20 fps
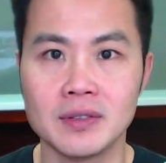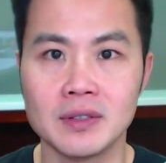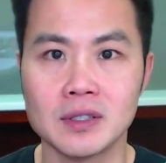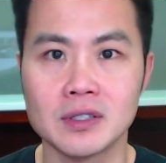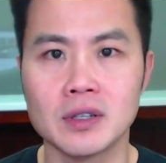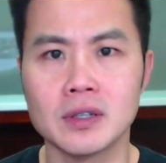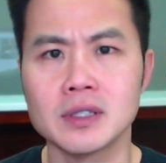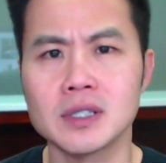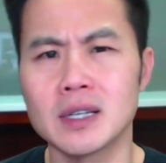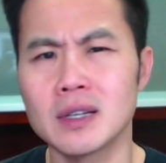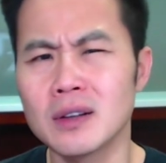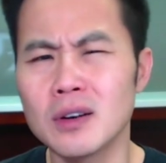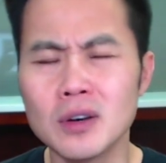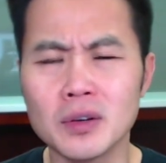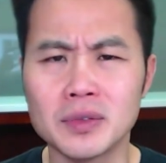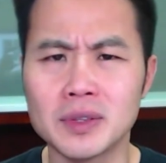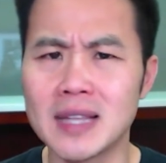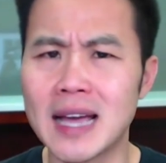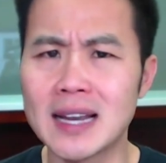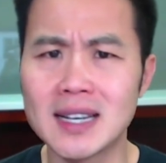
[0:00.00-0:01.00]
So I was like, oh,
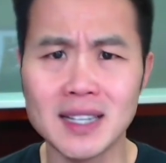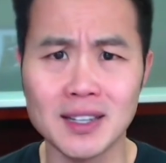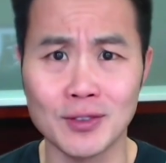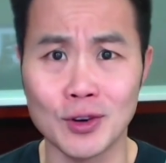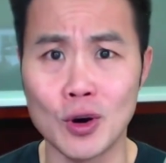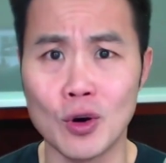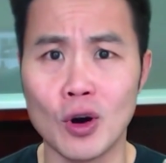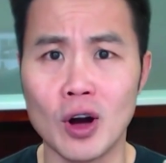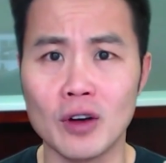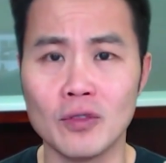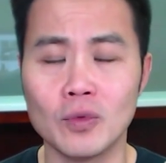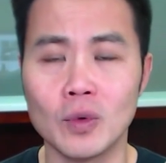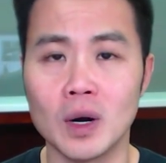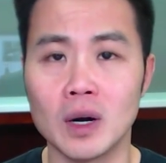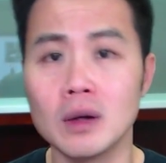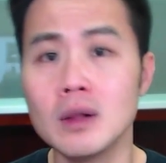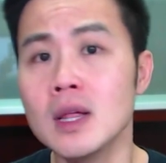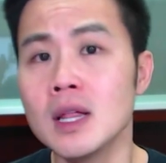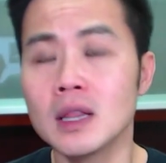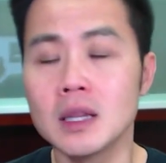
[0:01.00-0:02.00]
that didn't go off
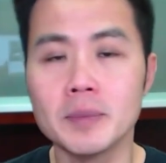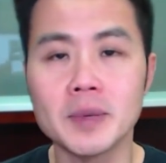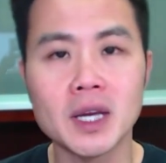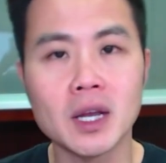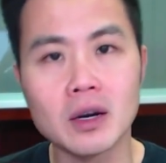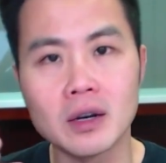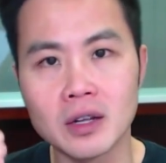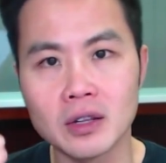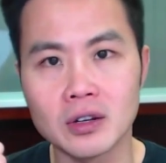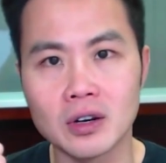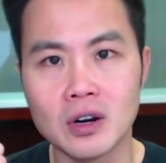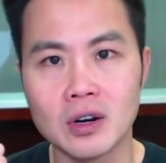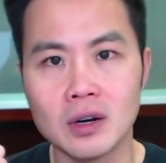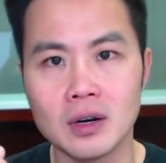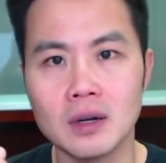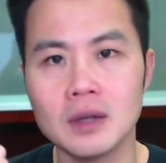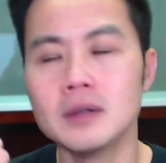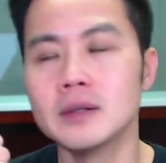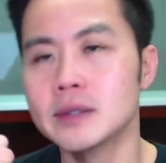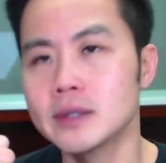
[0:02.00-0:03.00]
well. Let me get another
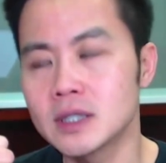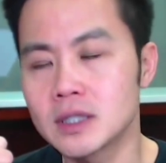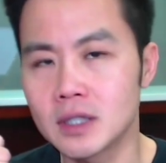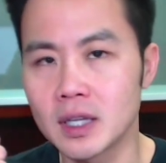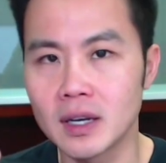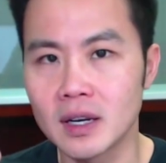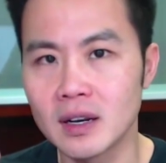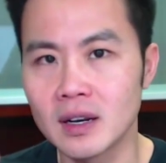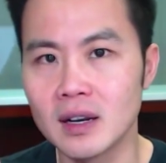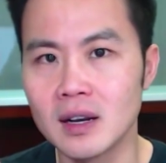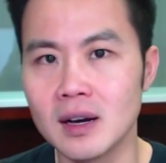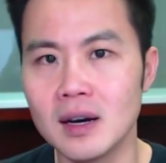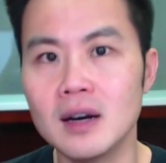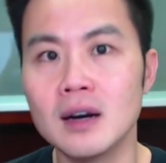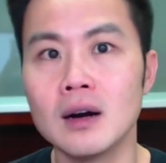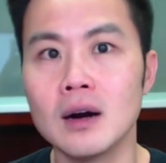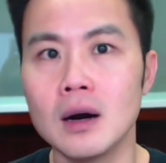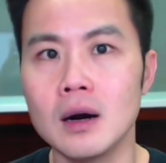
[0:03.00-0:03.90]
call. Da-da-da-da.